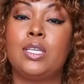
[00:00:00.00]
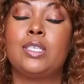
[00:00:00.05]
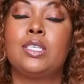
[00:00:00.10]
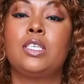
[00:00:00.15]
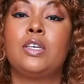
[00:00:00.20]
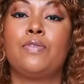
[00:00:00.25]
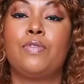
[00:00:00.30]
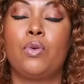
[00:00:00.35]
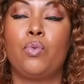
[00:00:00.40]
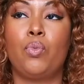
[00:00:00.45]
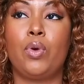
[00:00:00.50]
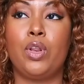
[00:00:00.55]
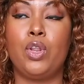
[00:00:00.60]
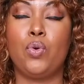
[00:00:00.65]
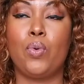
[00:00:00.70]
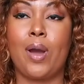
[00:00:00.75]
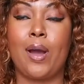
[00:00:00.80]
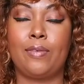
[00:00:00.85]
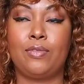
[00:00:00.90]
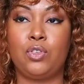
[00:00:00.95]
It's different when
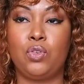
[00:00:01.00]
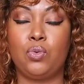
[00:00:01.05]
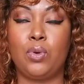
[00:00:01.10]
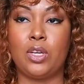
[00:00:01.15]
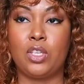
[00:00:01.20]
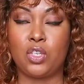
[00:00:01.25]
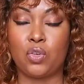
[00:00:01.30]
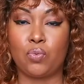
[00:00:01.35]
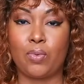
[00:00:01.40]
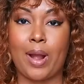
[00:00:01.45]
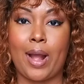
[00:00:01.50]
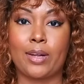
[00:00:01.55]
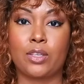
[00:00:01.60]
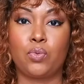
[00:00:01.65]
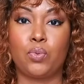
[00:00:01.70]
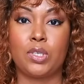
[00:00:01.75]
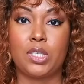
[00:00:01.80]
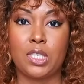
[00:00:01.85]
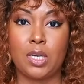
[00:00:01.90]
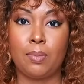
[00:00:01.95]
you have to
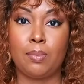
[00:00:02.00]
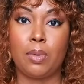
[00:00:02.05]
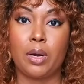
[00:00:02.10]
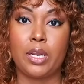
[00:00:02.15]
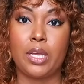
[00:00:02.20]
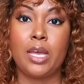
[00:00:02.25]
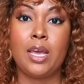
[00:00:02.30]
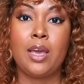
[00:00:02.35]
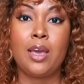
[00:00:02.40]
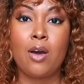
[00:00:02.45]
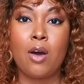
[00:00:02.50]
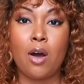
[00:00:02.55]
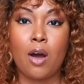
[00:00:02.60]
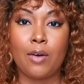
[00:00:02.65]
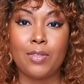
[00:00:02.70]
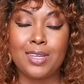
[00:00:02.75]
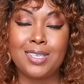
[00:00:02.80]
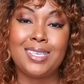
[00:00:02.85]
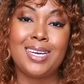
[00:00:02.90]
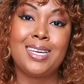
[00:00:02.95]
interact with somebody
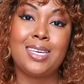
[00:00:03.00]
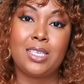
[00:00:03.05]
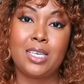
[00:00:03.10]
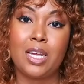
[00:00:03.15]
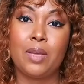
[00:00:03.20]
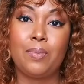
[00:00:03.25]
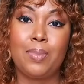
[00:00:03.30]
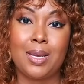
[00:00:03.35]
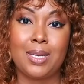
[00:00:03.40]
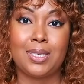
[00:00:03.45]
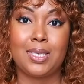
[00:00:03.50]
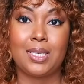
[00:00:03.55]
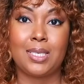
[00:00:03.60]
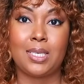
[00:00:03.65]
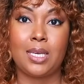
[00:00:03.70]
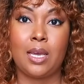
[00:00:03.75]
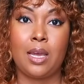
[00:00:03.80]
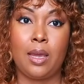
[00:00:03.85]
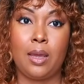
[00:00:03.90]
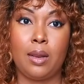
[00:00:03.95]
on a day-to-day basis
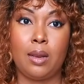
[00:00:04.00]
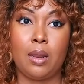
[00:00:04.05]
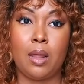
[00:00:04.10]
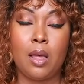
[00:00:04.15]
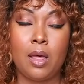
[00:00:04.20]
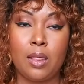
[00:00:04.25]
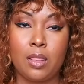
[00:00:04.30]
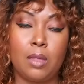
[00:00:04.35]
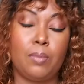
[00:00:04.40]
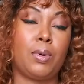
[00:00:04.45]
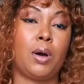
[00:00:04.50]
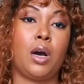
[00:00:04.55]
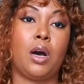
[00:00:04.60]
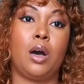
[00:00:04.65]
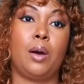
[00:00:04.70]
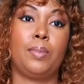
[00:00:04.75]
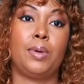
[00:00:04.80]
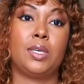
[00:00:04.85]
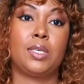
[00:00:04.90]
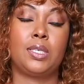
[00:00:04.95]
in the
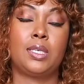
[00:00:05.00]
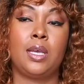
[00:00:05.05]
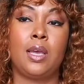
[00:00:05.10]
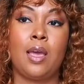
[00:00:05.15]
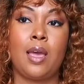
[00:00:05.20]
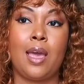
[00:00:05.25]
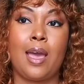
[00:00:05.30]
Bahamas.